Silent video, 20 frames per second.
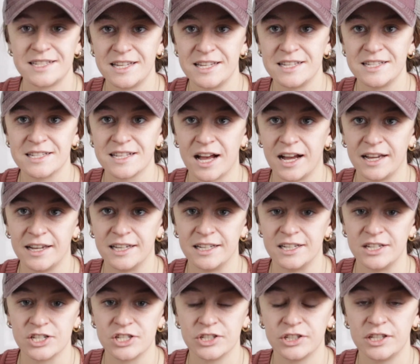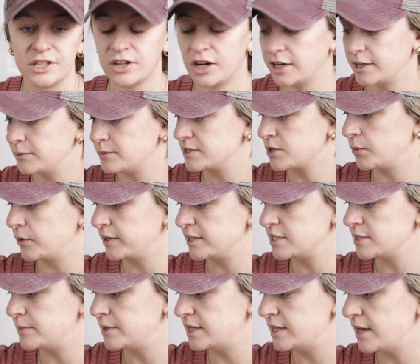these, I initially thought it was going
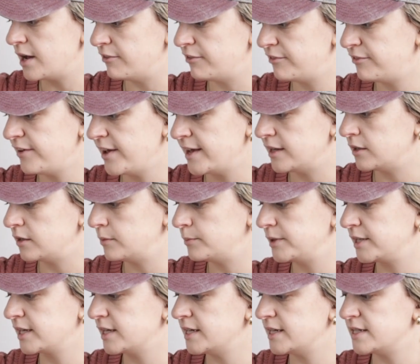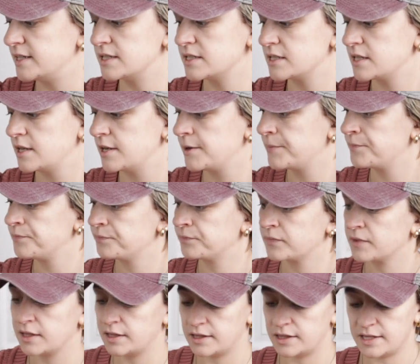to be a fail because
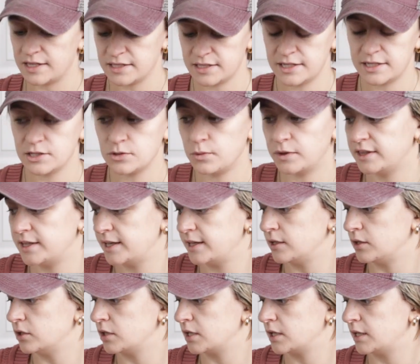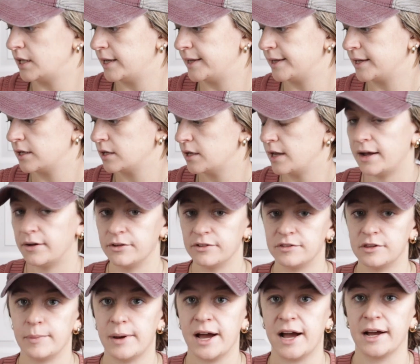this is what they look like out of
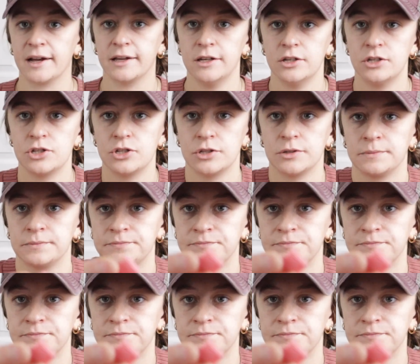the package.